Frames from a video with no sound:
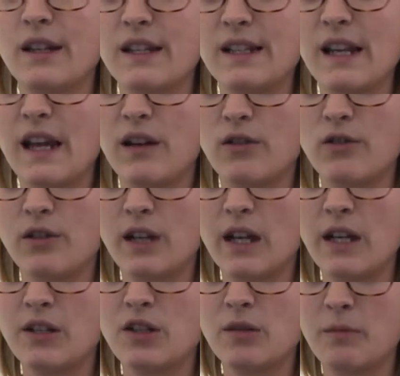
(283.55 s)
this angle
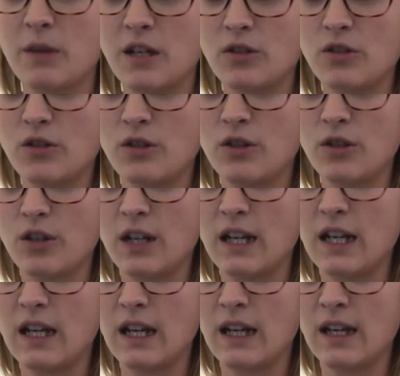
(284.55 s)
gauge to make sure you're
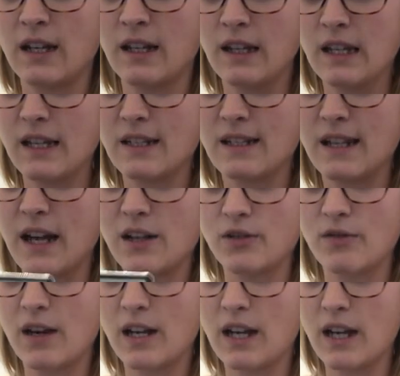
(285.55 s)
getting the
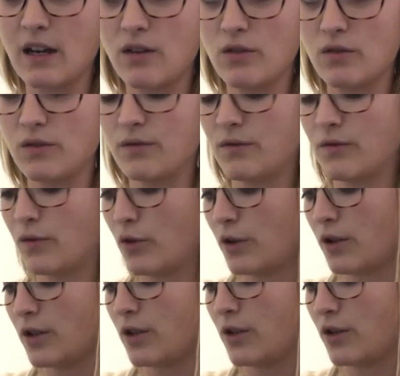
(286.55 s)
exact right angle
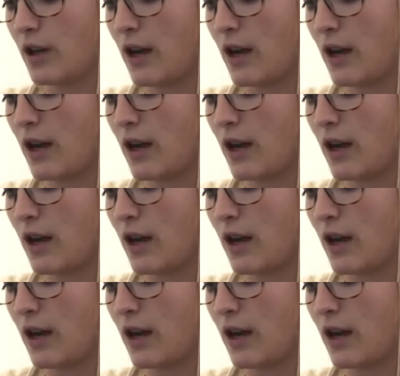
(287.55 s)
for your